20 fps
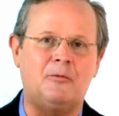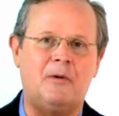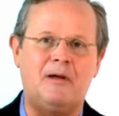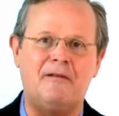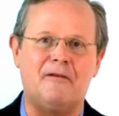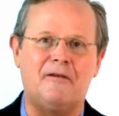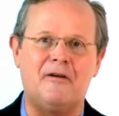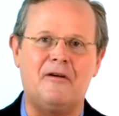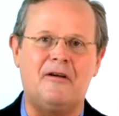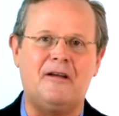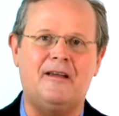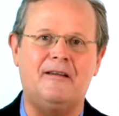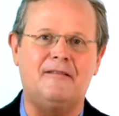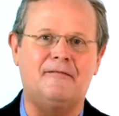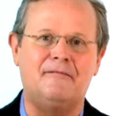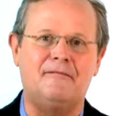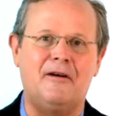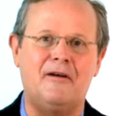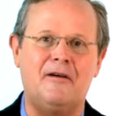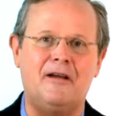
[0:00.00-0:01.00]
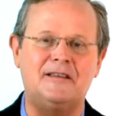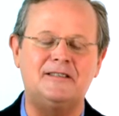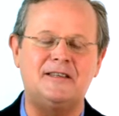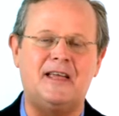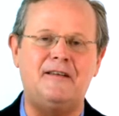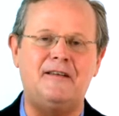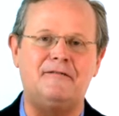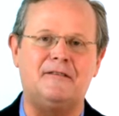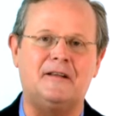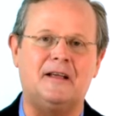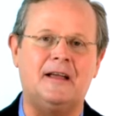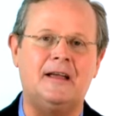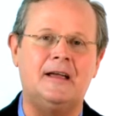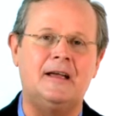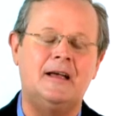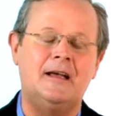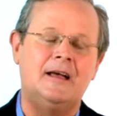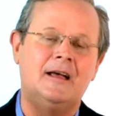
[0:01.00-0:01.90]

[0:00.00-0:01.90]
away very, very safely.